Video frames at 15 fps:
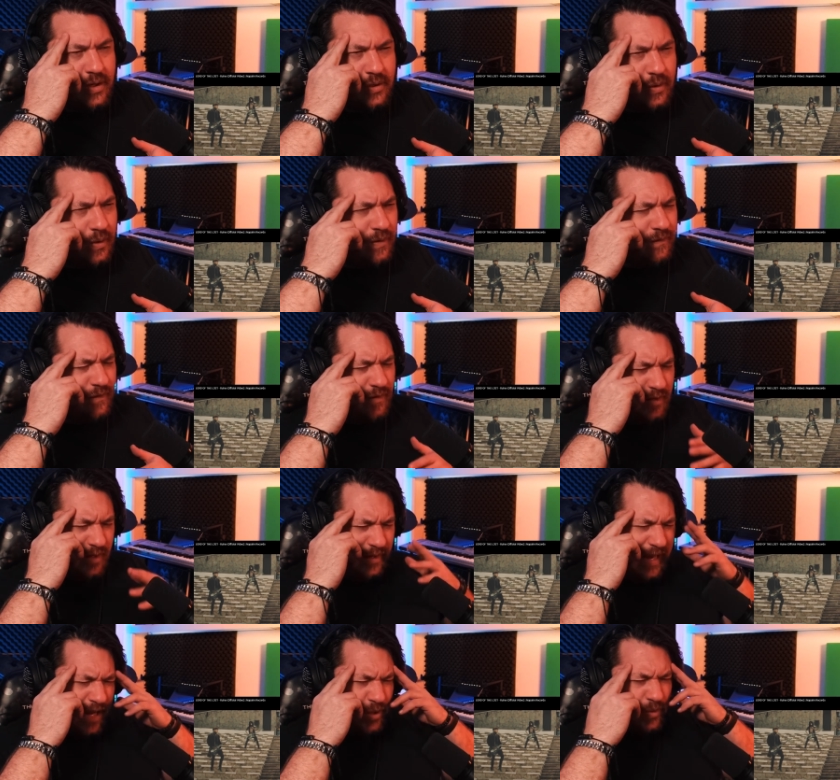sort of
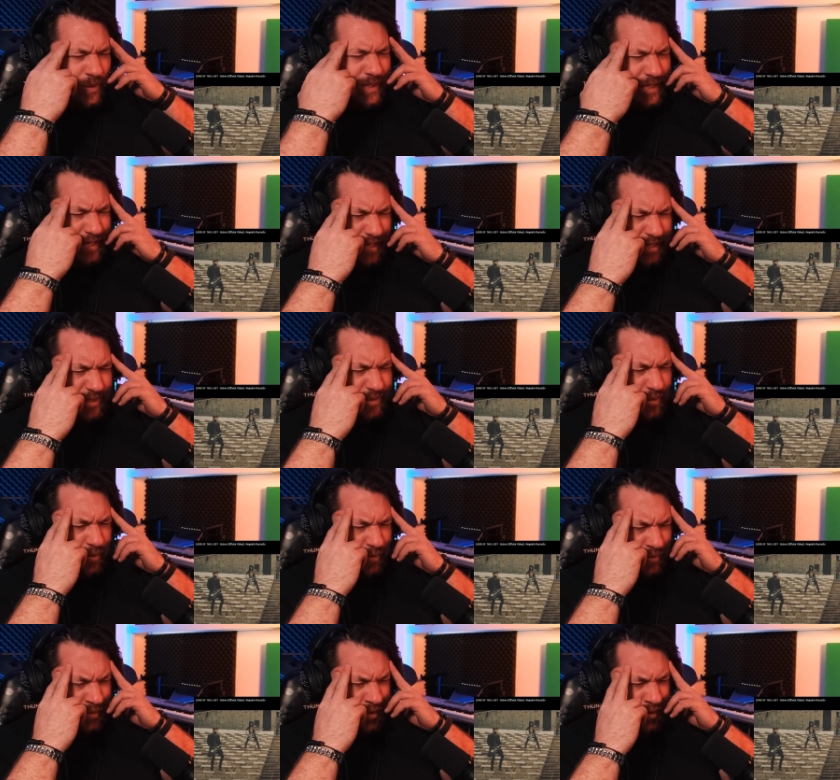you naturally hear
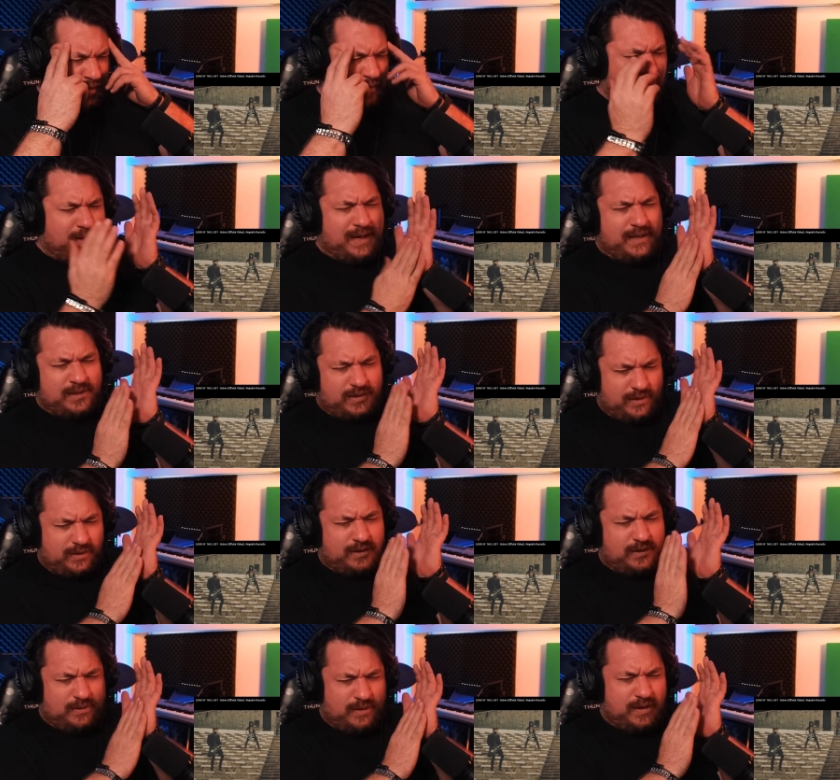songs on a one
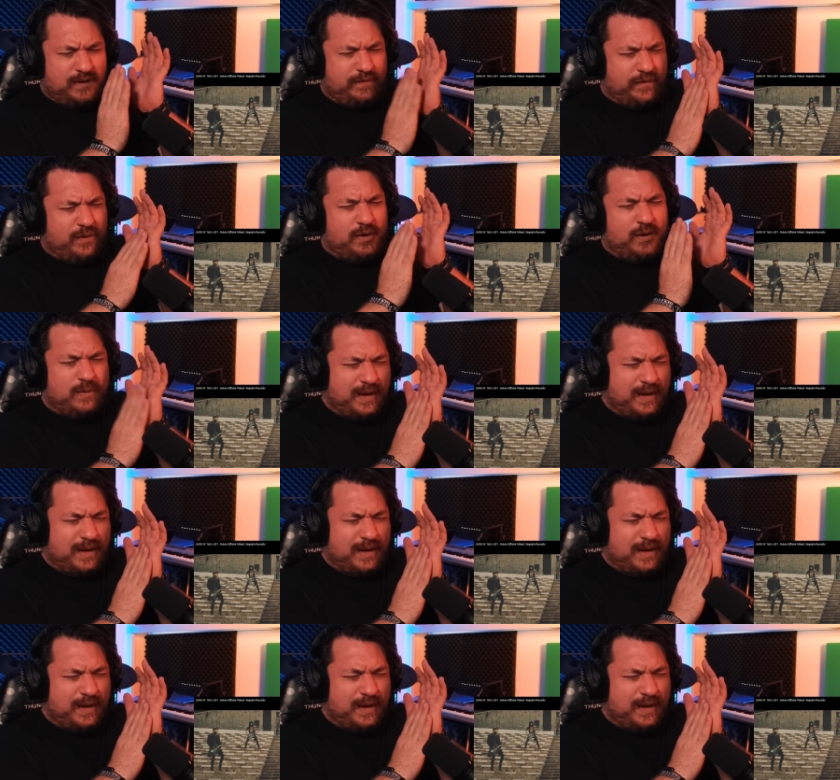two three four